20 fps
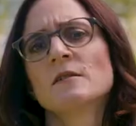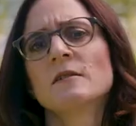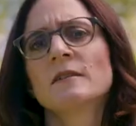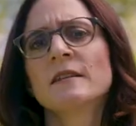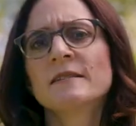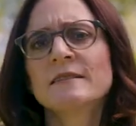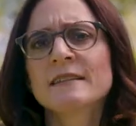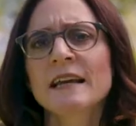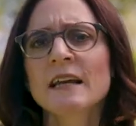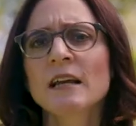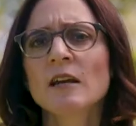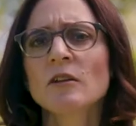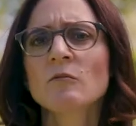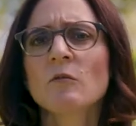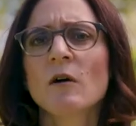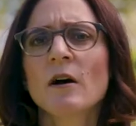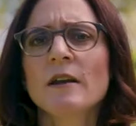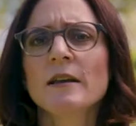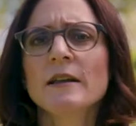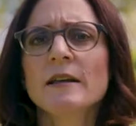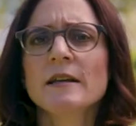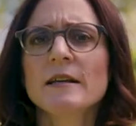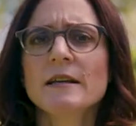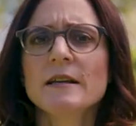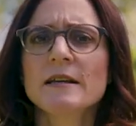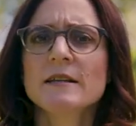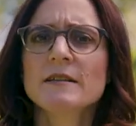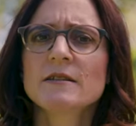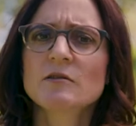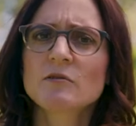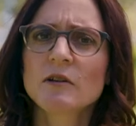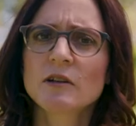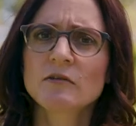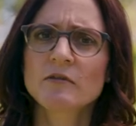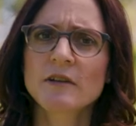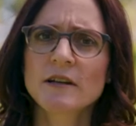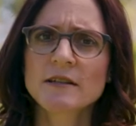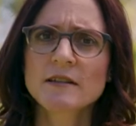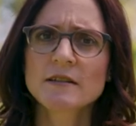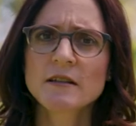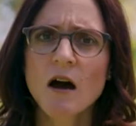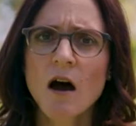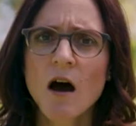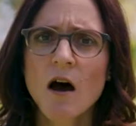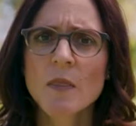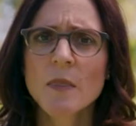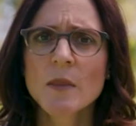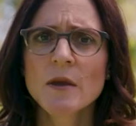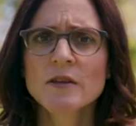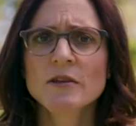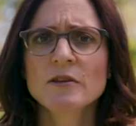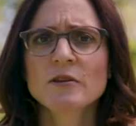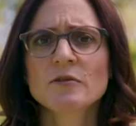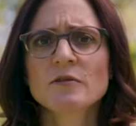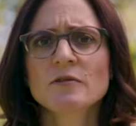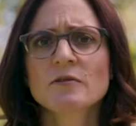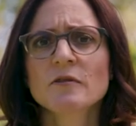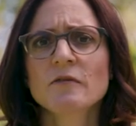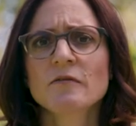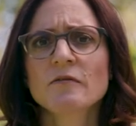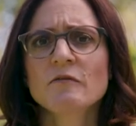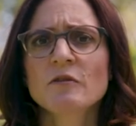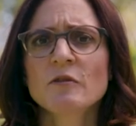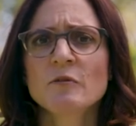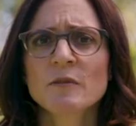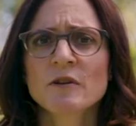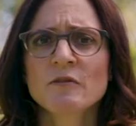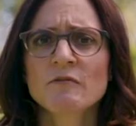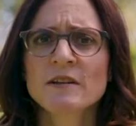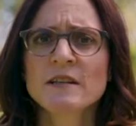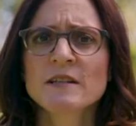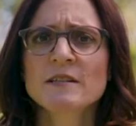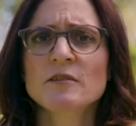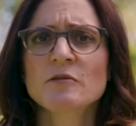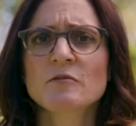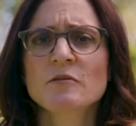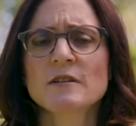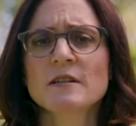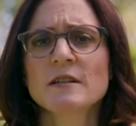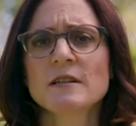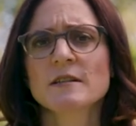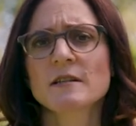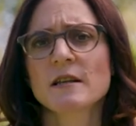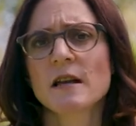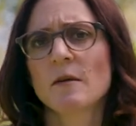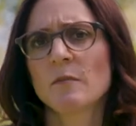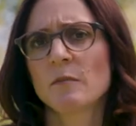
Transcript: So the second one is to address the underuse of human resources